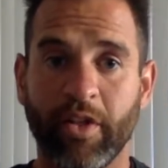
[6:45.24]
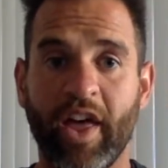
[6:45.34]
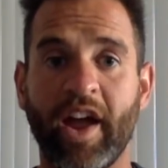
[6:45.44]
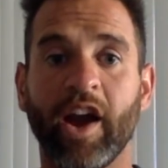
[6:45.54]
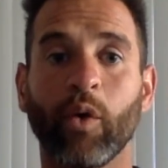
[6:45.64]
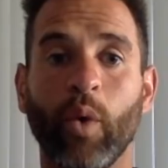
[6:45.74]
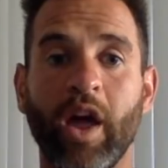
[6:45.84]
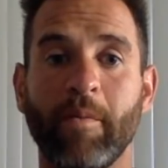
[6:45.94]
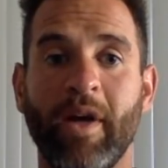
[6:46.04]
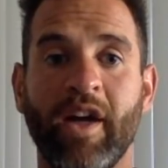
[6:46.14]
So that
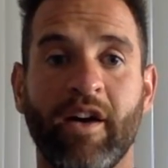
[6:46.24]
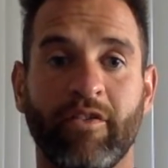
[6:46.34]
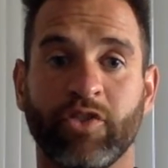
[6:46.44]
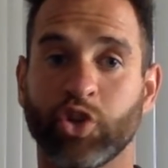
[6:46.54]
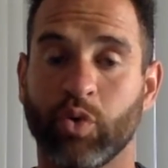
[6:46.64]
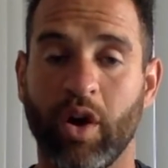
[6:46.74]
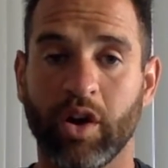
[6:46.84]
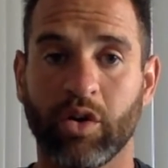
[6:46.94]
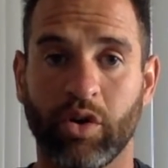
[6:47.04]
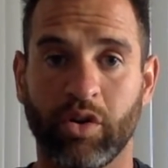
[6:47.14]
airway may have
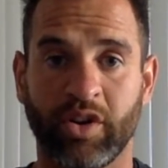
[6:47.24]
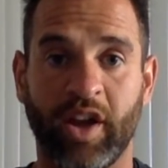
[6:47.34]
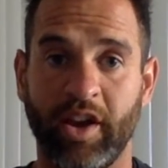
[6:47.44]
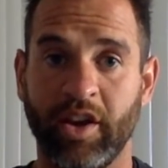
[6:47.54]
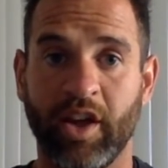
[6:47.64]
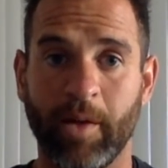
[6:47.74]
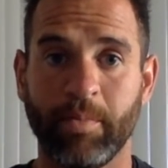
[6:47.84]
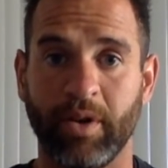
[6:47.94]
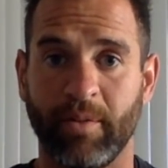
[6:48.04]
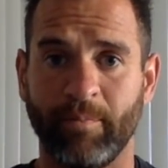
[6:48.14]
shrunk or tightened
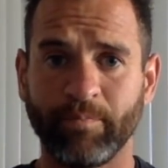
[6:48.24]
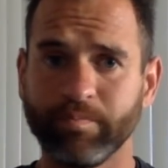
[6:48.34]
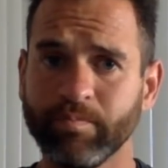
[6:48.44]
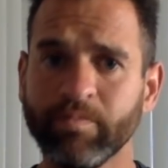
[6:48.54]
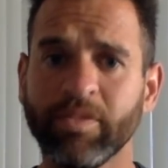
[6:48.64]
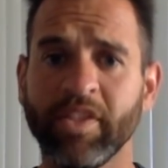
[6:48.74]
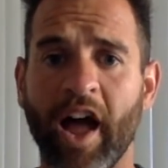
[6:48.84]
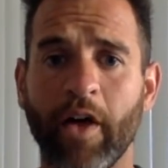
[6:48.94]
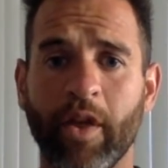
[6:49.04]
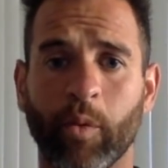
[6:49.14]
up, and
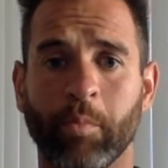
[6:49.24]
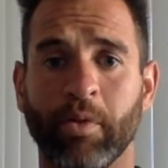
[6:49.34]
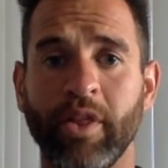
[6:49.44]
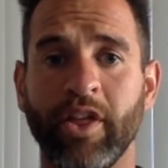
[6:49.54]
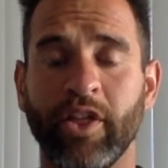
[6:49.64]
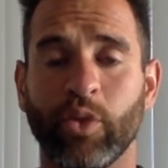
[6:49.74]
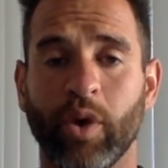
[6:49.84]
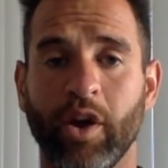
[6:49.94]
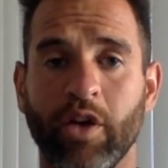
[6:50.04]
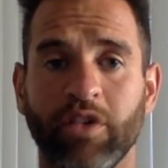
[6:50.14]
now that we're breathing through
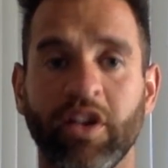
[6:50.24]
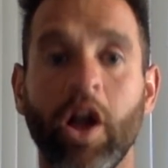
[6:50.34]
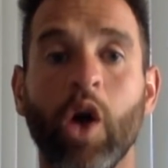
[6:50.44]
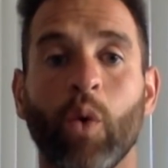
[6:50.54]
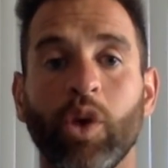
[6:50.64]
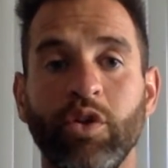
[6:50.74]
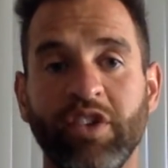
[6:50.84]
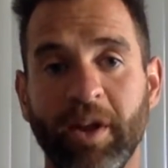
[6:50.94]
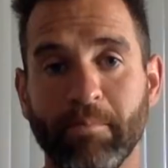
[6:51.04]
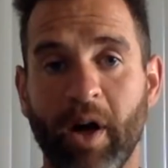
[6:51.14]
our nose, we're
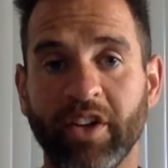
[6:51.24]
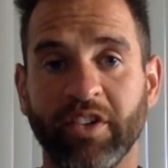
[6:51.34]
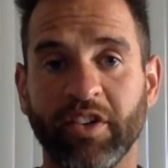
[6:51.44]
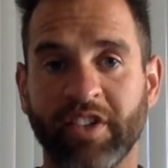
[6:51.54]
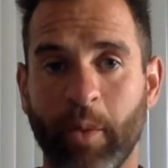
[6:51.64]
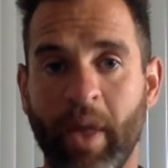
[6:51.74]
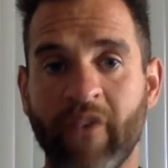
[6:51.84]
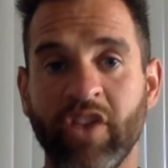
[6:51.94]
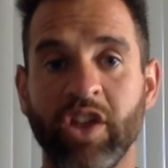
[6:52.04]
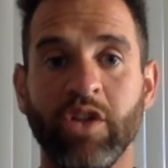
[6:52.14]
using muscles that we
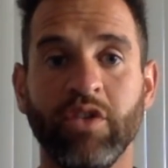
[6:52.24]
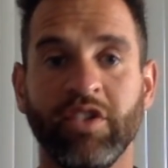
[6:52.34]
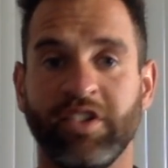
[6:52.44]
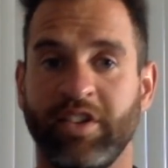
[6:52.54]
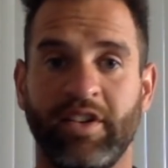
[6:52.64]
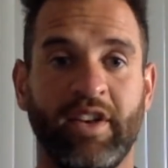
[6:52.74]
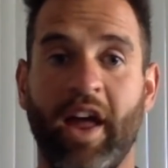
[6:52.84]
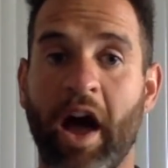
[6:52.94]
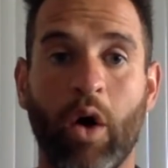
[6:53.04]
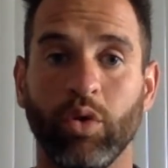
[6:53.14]
haven't used in
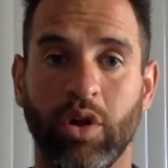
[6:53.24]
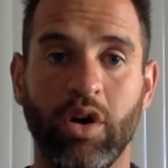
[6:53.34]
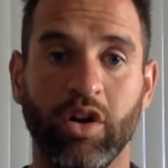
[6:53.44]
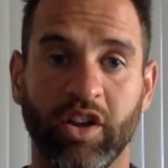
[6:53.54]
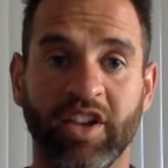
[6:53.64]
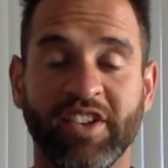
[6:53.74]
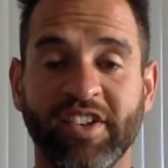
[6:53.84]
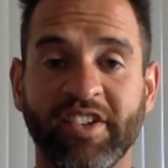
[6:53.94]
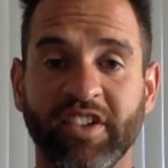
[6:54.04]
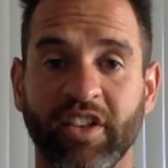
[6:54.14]
how long
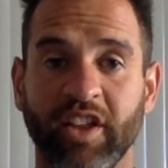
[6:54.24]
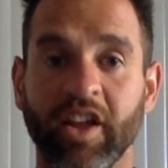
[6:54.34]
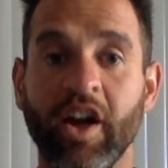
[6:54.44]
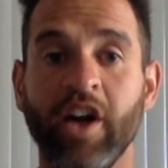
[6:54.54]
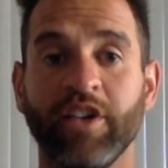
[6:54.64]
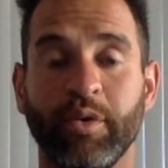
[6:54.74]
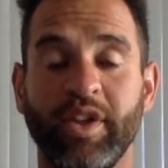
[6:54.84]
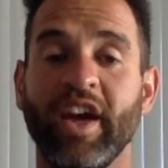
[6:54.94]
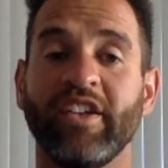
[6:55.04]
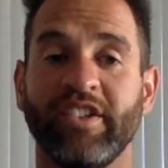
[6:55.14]
consistently. So,
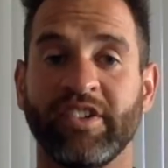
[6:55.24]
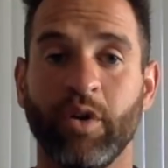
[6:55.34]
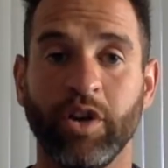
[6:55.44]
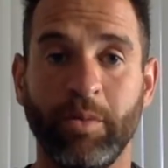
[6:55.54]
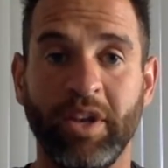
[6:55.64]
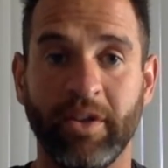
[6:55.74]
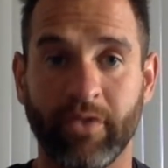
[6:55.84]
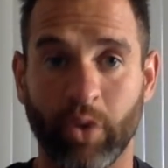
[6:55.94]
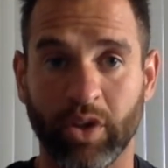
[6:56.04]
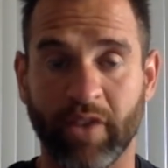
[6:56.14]
yes, it's going to be
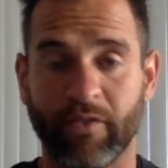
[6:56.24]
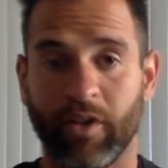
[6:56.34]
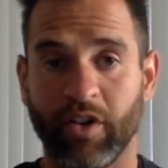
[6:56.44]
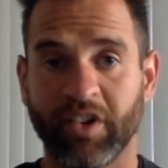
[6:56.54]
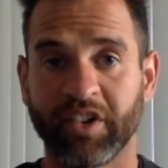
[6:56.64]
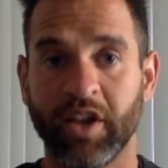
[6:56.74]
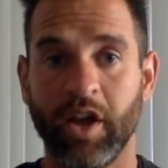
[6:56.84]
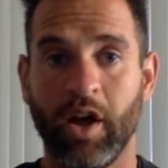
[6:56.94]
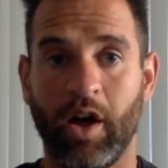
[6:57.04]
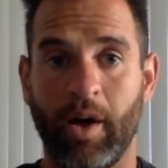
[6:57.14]
difficult at first
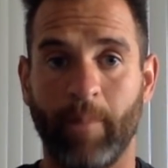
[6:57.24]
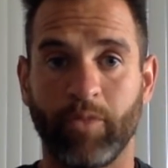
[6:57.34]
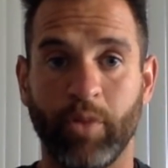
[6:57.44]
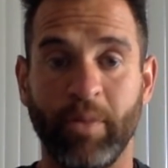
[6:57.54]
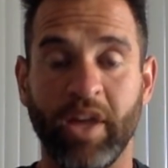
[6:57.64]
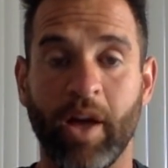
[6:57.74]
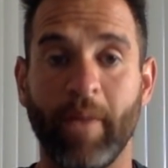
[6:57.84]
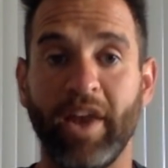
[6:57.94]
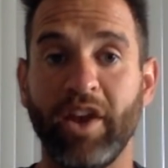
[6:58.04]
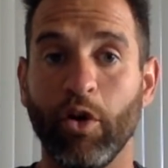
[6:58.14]
um, to become
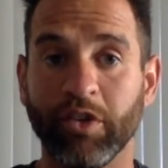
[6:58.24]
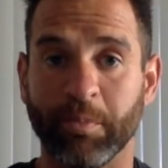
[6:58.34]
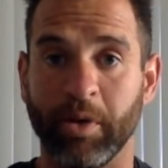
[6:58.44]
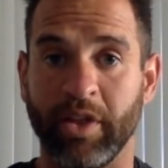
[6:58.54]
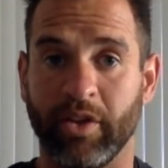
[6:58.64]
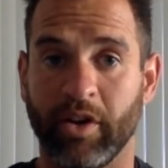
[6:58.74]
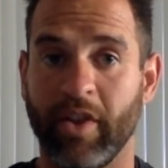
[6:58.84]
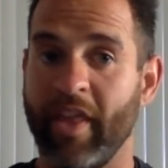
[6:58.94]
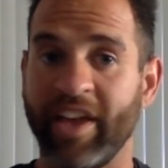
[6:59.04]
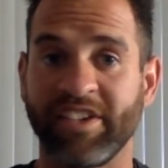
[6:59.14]
a nose breather,
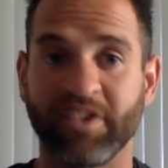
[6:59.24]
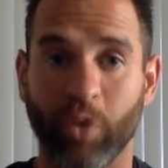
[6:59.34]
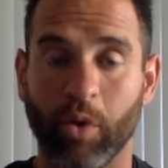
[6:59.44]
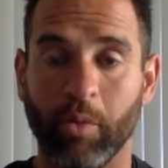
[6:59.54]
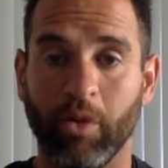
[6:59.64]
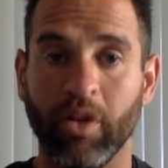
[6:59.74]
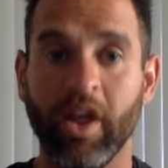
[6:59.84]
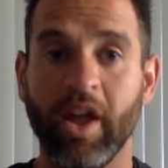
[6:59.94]
and that's normal.